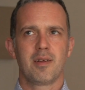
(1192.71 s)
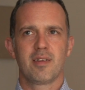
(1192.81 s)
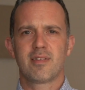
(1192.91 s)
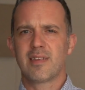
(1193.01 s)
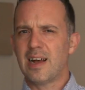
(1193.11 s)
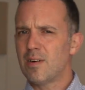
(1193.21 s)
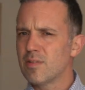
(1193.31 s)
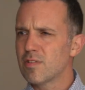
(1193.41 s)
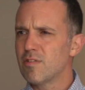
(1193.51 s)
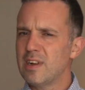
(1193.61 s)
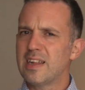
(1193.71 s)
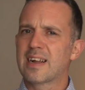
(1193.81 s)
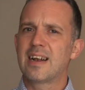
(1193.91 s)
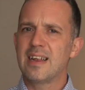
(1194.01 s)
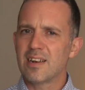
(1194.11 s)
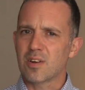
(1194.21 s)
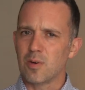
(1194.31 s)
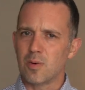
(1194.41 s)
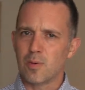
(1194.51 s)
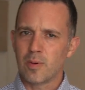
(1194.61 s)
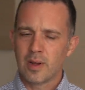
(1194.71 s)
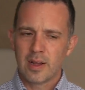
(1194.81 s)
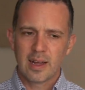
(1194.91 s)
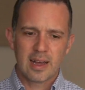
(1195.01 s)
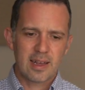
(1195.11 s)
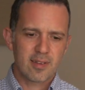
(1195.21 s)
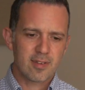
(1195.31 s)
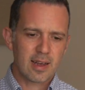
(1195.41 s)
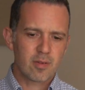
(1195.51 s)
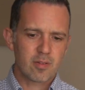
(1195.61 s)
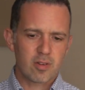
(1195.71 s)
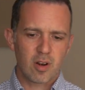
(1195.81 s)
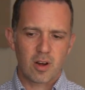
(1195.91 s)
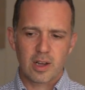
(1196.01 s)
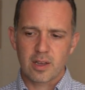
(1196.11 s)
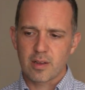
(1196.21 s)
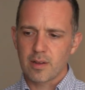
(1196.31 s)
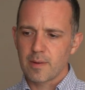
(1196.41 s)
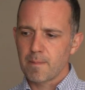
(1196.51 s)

sounds really clinical. It sounds like